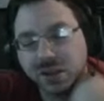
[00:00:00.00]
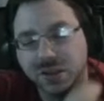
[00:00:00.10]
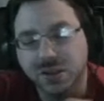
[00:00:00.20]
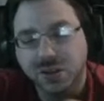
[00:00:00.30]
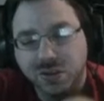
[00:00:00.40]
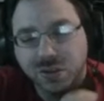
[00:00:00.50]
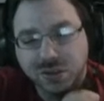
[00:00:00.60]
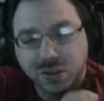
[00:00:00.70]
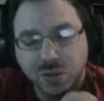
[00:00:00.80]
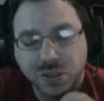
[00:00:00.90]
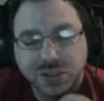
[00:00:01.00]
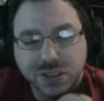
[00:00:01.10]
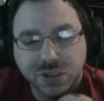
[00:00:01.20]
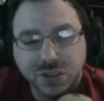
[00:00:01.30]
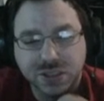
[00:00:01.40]
do y'all want to
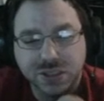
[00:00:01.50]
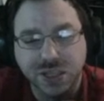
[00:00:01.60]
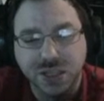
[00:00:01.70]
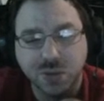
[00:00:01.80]
do the sneaky